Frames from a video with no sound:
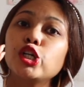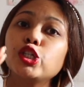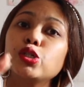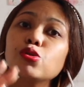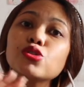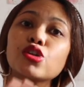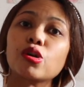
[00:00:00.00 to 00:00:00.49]

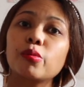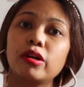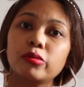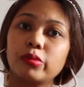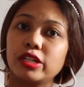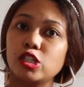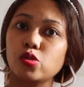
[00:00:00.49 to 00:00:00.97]
Use our
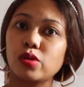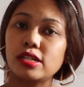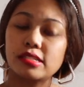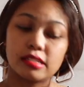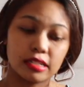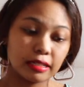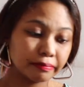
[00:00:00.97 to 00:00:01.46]
about page
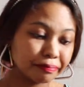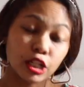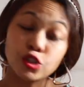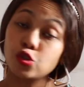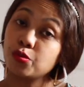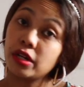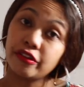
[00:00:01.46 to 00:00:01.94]
wisely.
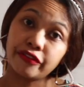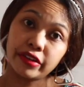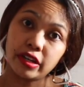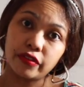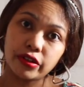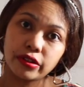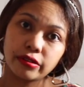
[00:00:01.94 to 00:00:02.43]
Now do me a
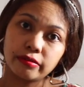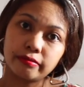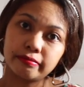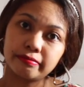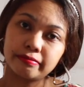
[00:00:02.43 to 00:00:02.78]
favor.